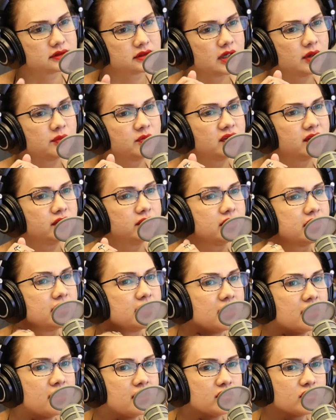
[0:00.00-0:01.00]
Absolutely.
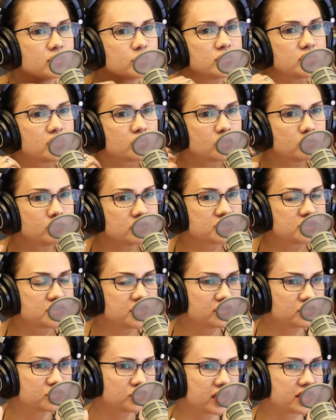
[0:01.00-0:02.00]
So, it's so much
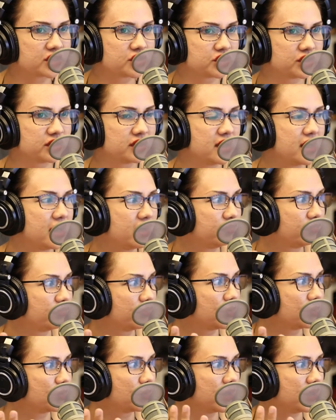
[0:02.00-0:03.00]
distraction
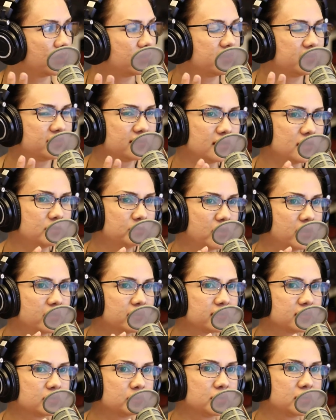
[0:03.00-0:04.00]
everywhere, is there a
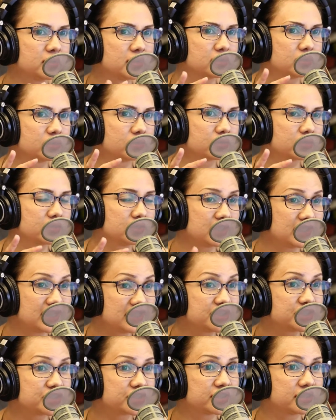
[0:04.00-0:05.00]
possible
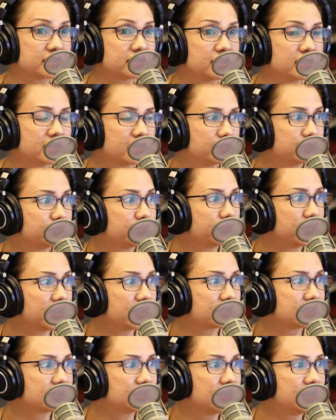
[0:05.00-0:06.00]
inoculation effect
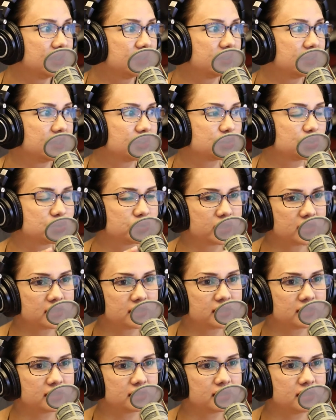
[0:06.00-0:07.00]
that
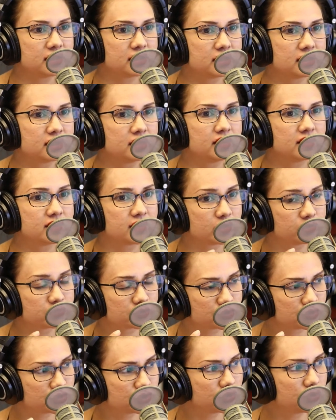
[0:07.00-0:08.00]
training in self
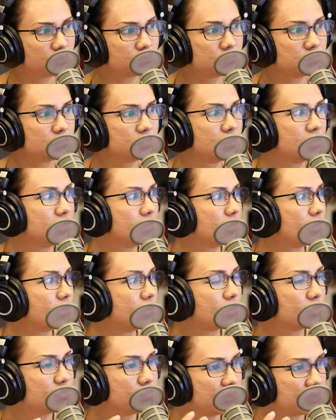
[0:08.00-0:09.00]
control or
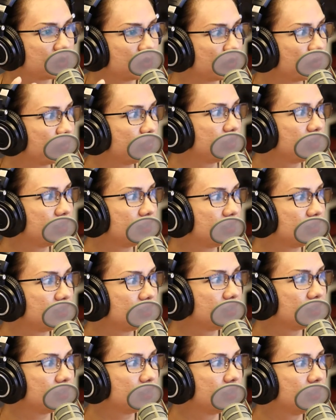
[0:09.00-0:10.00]
critical
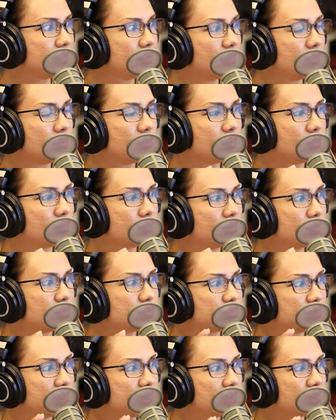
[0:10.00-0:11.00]
thinking or
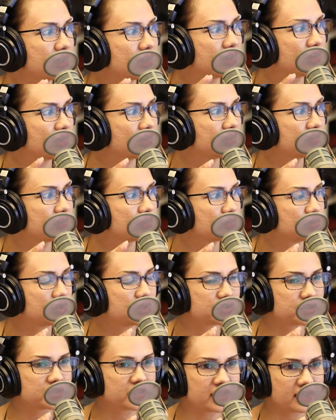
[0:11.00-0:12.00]
training in concentration
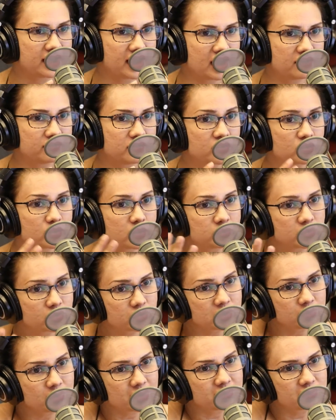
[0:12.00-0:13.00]
can have? So, I'm talking
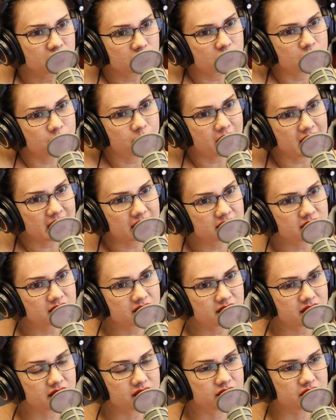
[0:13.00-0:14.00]
about sort of
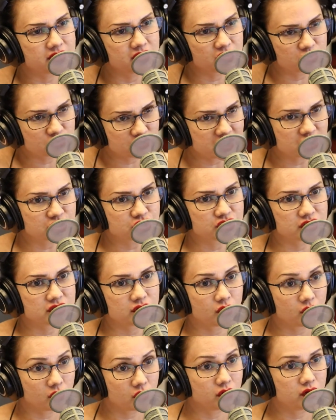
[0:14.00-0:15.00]
balancing the distraction
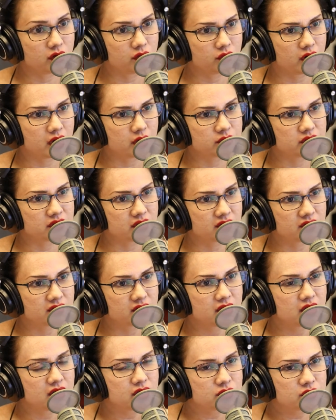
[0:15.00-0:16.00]
all around us.
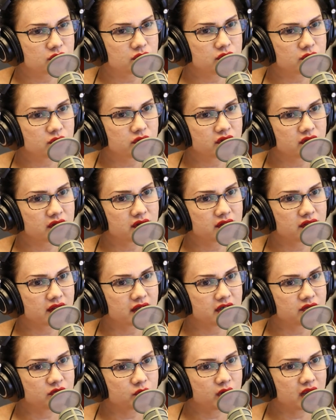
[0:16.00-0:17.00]
Mm. Do you think that if
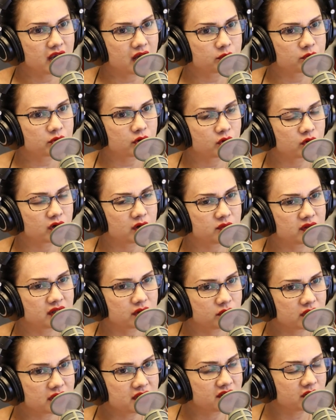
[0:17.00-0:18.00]
we had programs that really
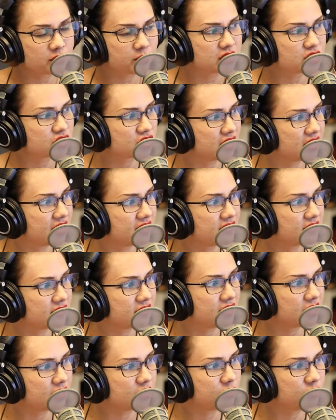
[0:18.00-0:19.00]
specialize in
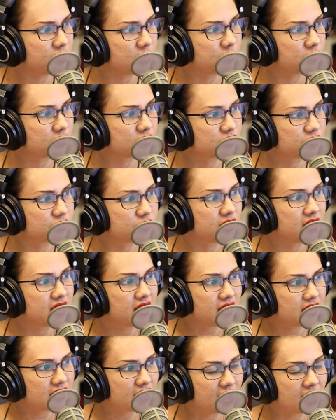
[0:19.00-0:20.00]
getting people to
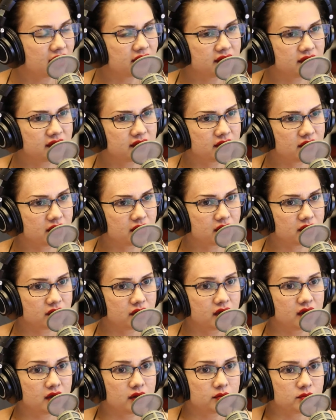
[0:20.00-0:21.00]
enhance their
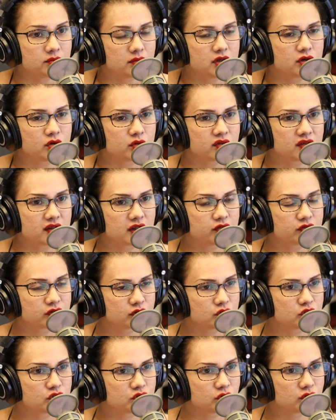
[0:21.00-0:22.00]
you know self
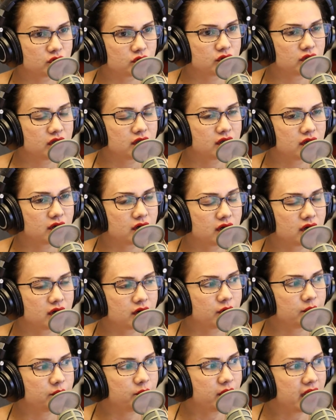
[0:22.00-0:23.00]
control
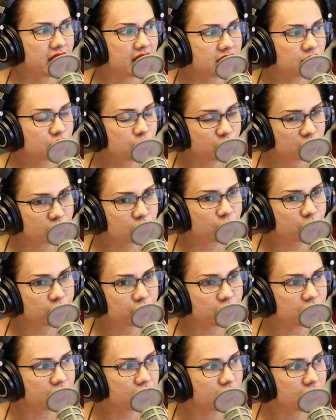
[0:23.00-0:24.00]
um, and critical
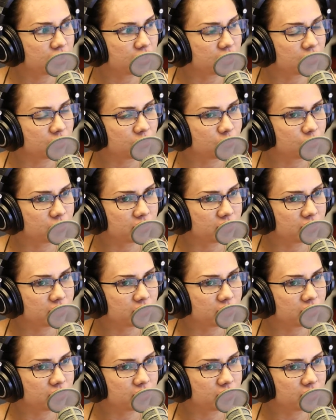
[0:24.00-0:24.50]
thinking would